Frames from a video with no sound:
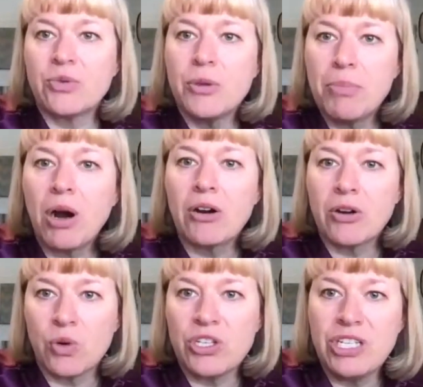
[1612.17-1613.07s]
as we
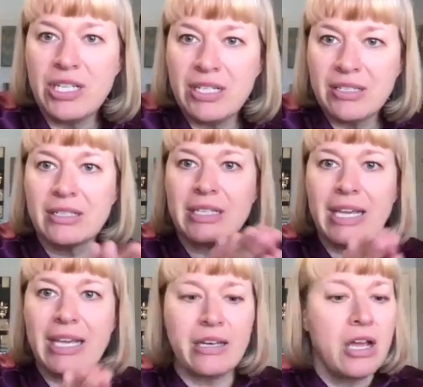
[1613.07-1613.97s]
partner with Jesus
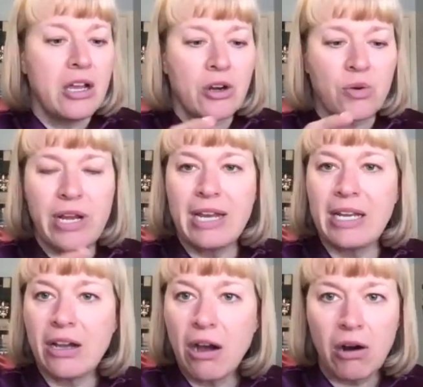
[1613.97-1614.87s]
in
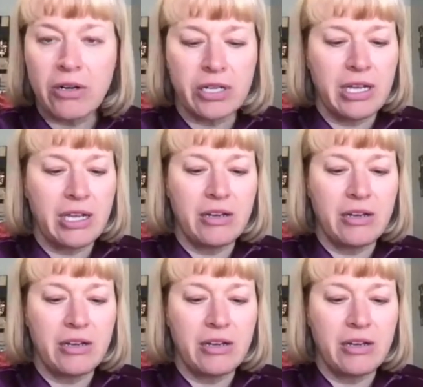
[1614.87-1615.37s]
creating art,